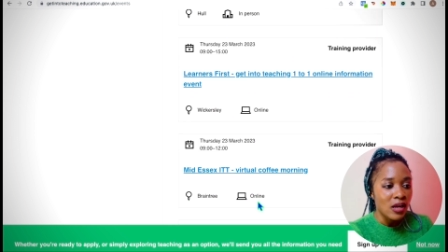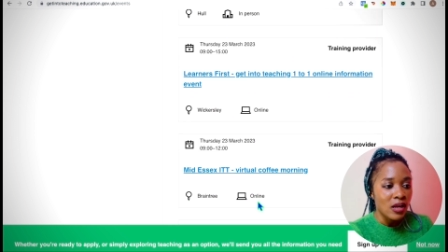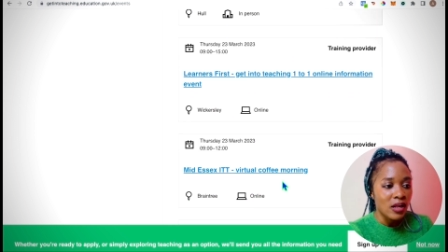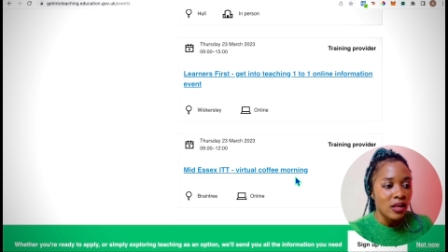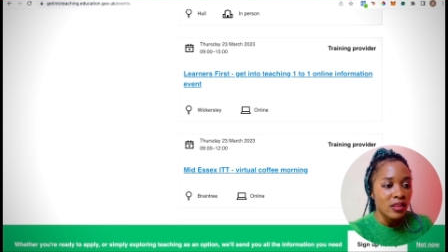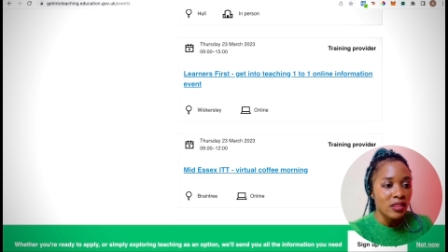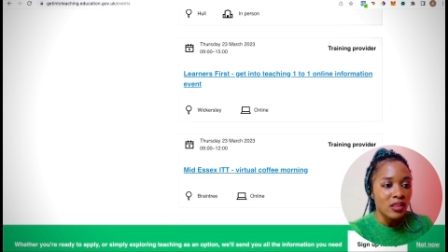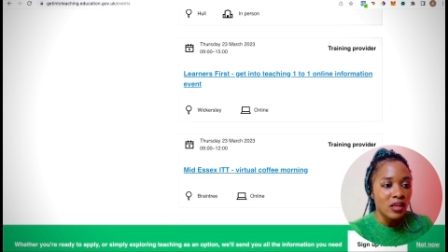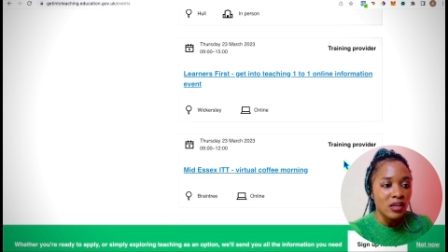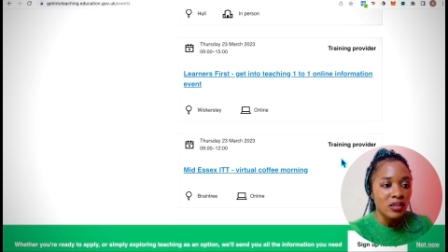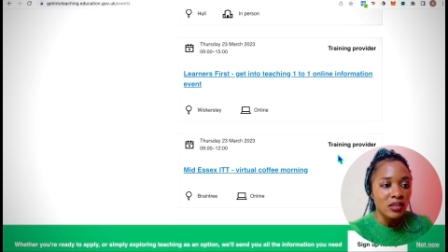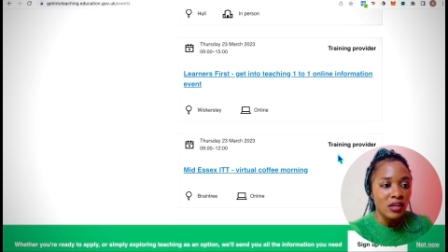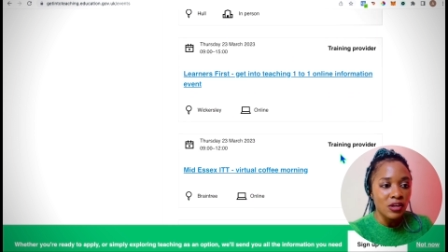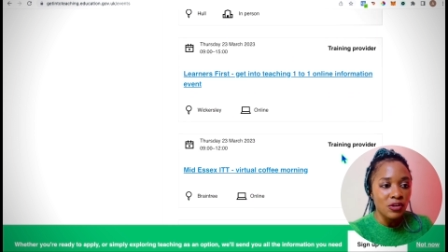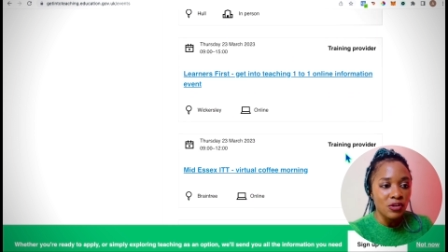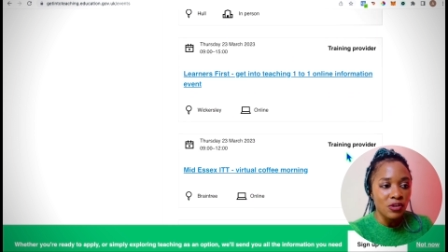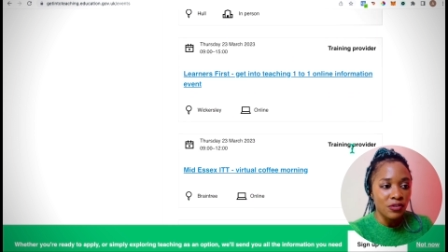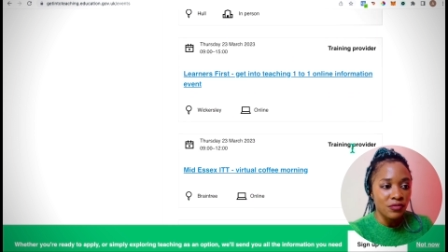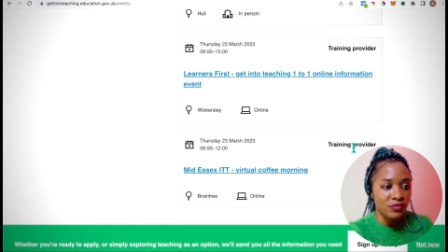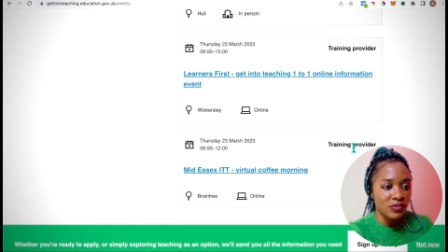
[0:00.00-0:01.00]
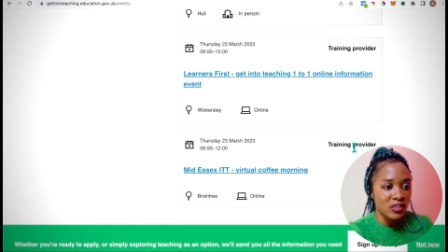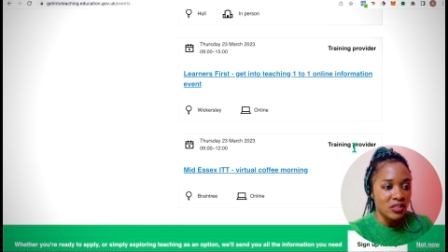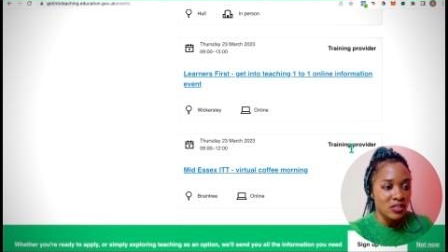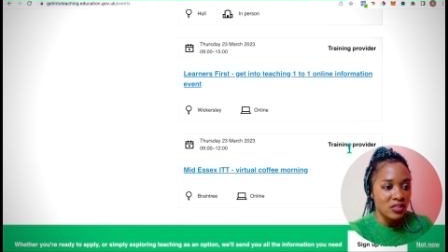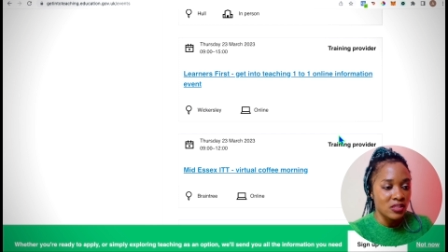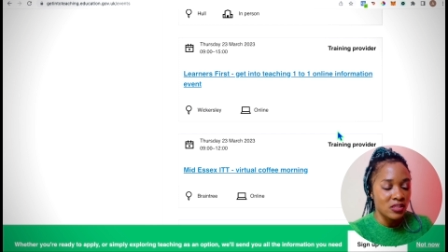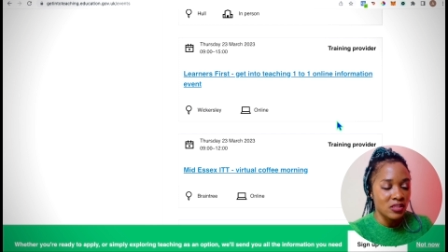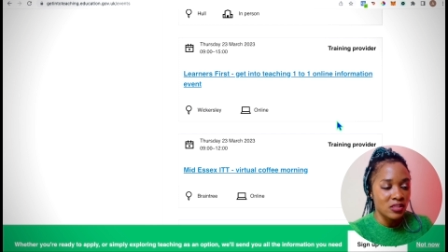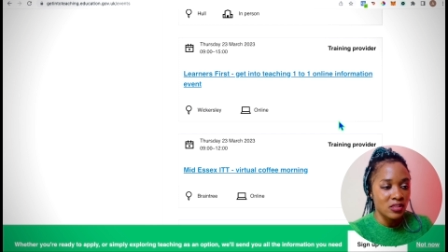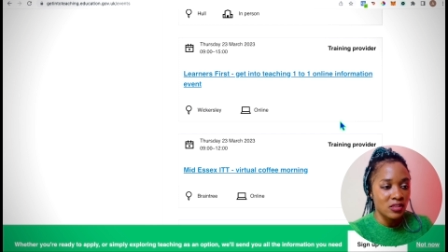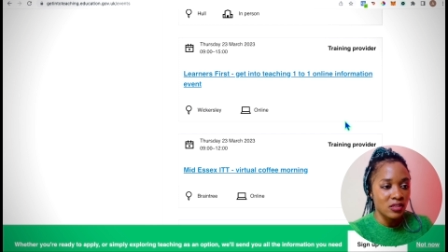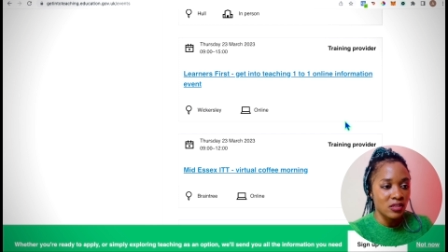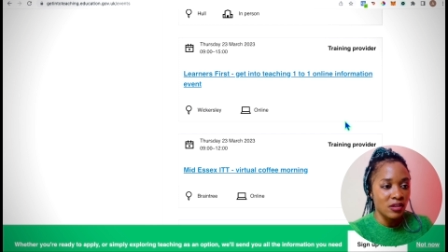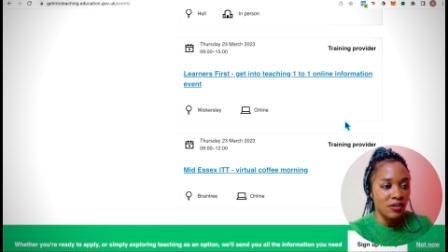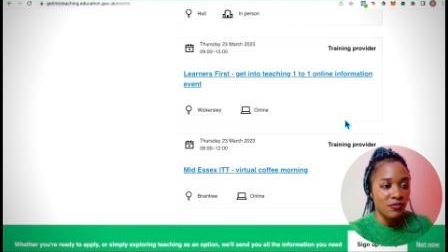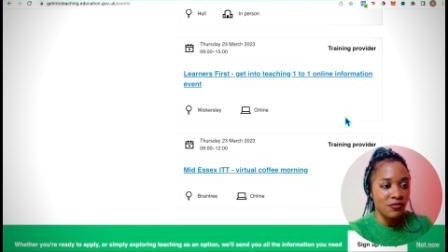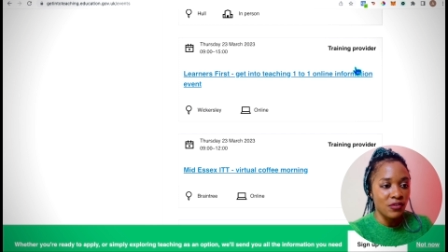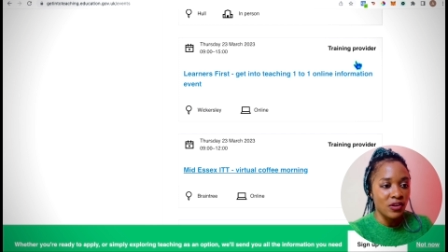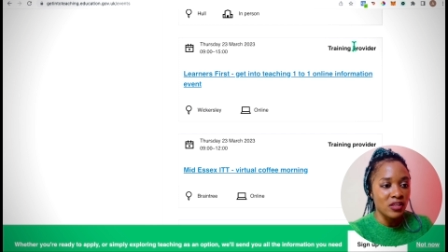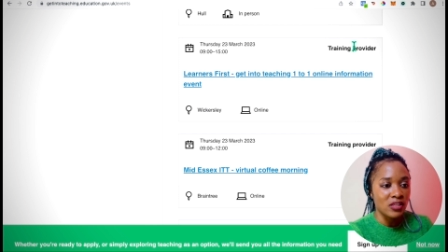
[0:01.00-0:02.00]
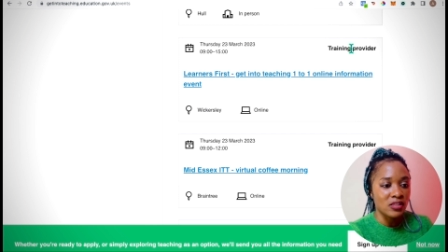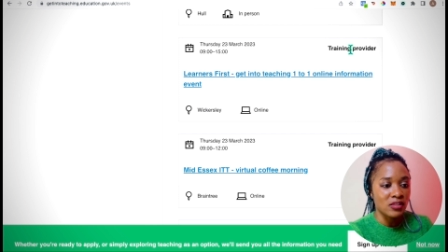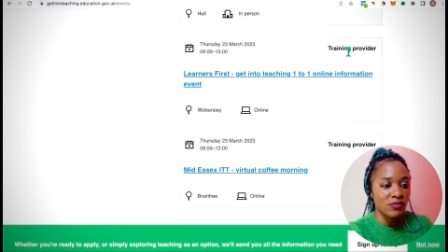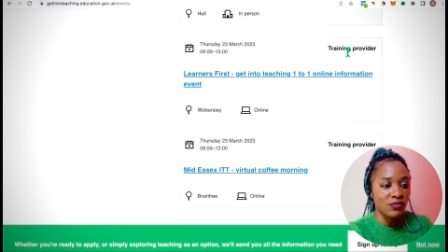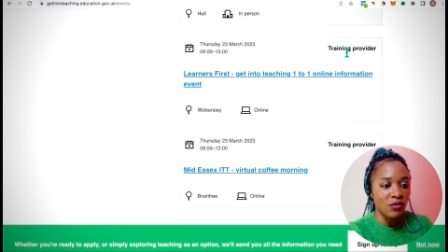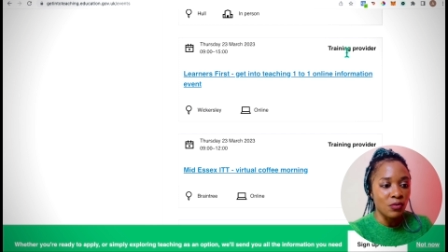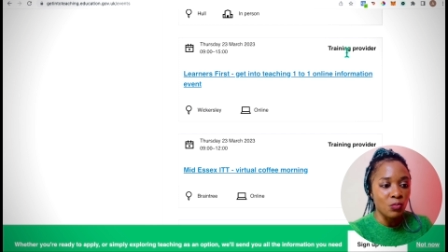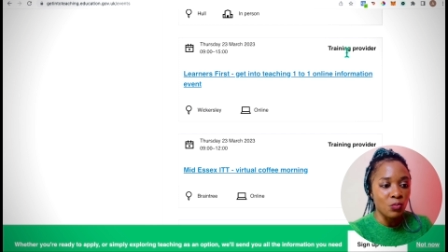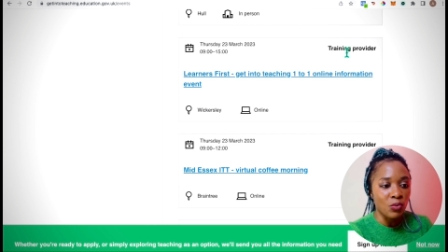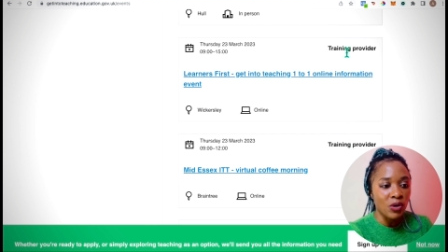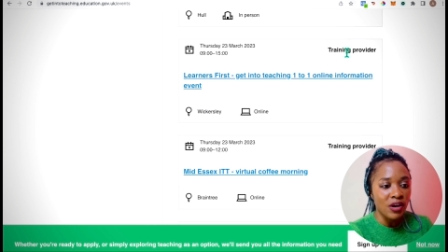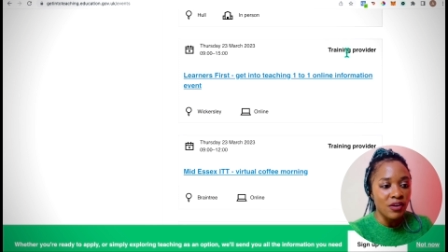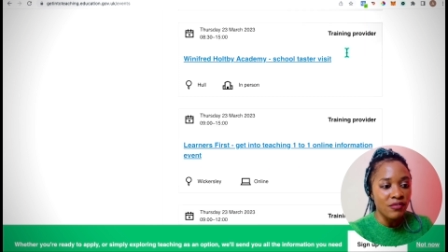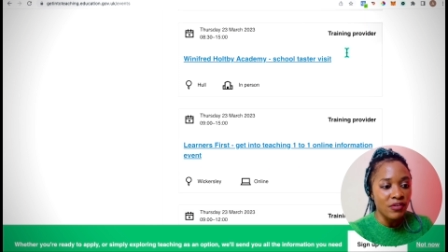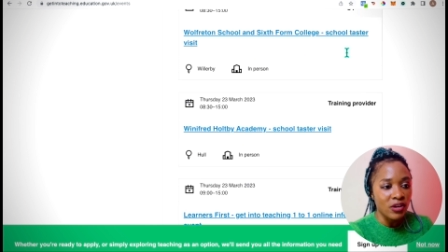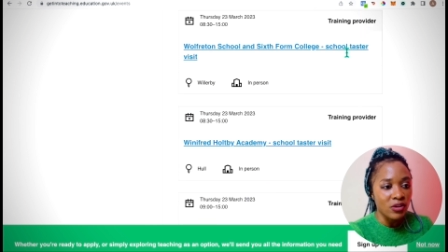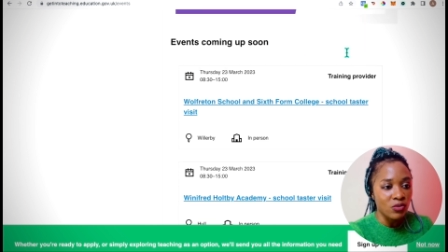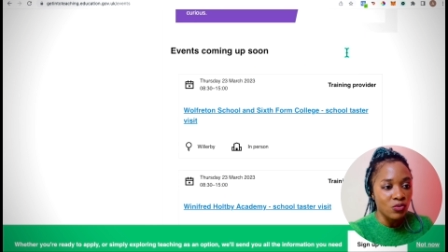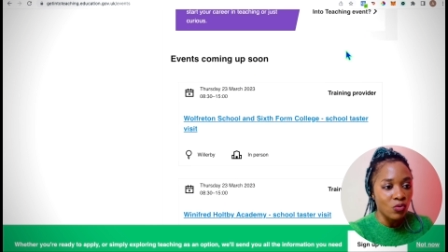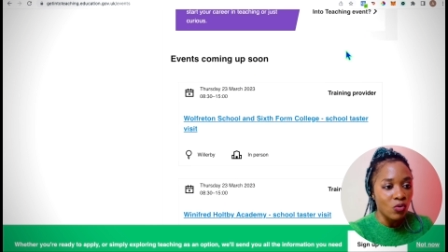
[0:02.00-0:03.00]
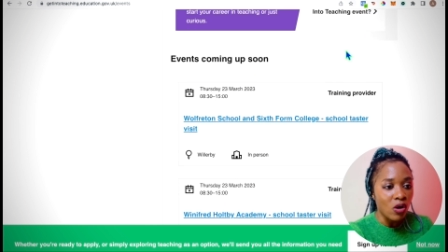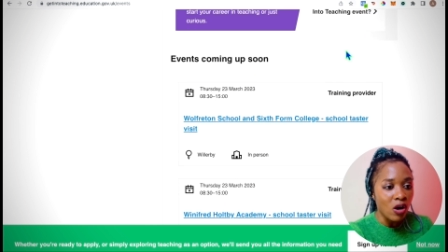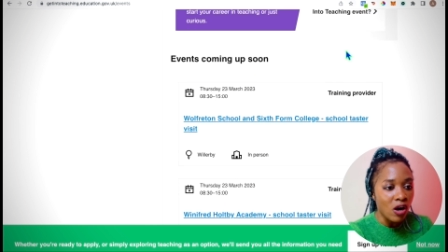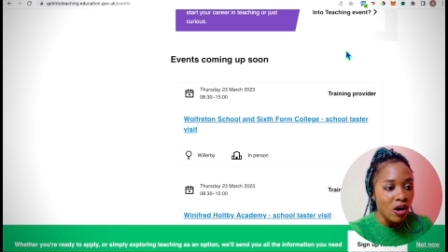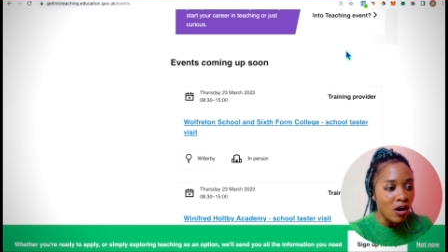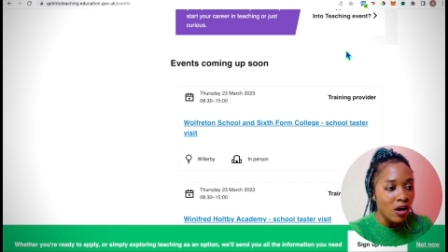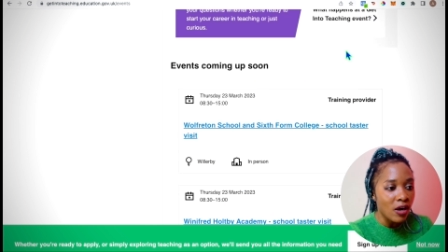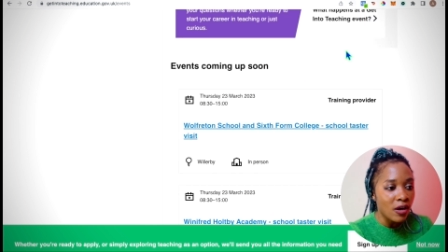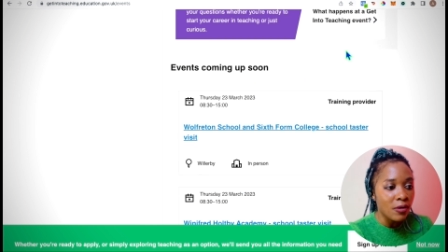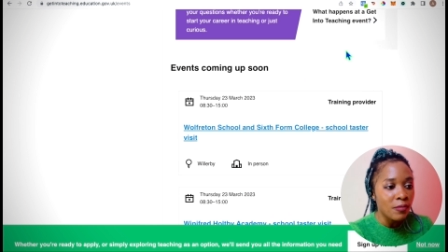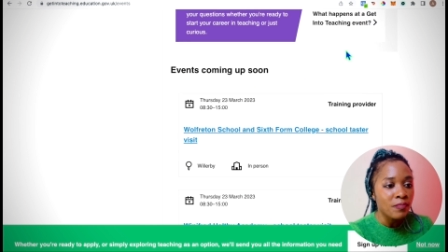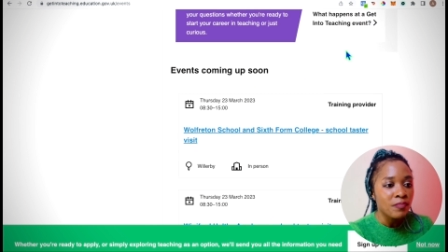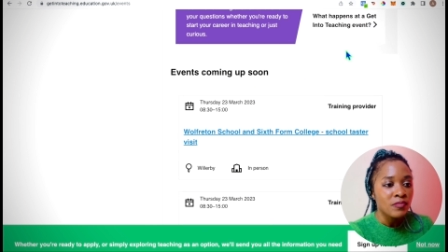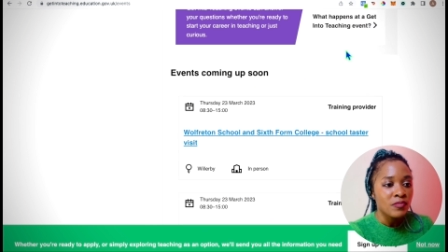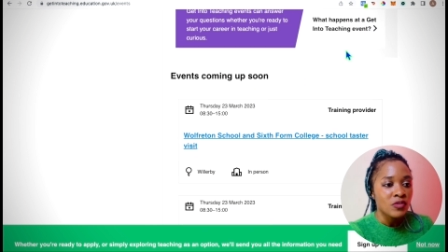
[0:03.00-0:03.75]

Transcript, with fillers: attend any of these events from wherever you are.